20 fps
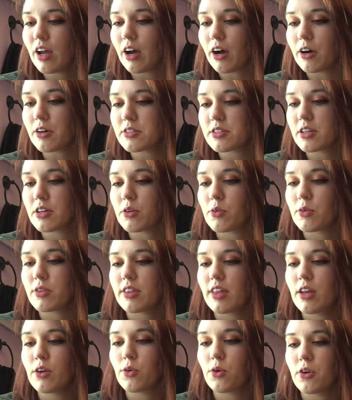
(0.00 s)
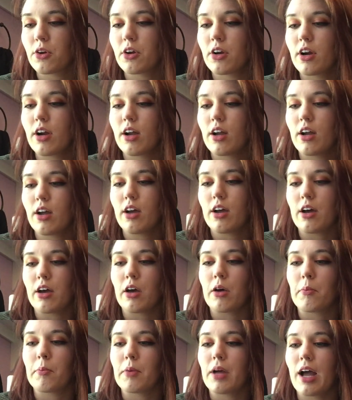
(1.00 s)
Also, with that order,
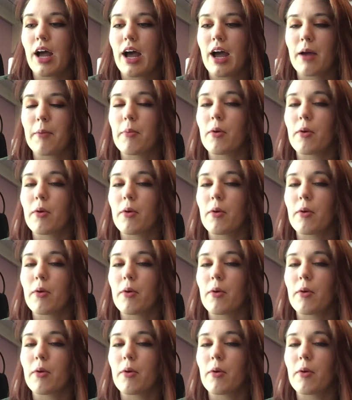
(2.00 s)
I